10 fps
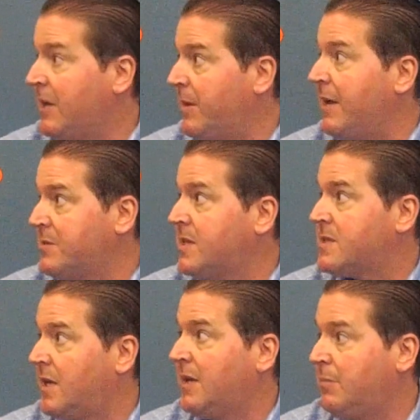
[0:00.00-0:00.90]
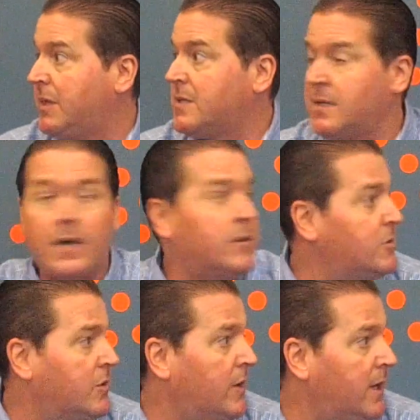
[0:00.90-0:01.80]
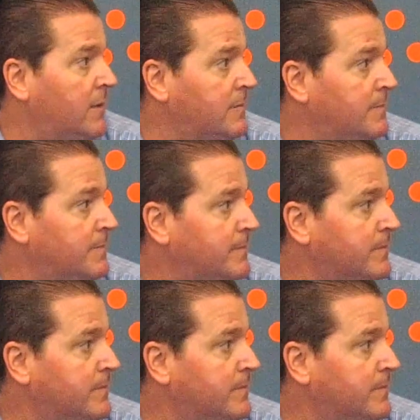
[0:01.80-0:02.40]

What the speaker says: I mean, Amazon's going to get billions of dollars thrown at it.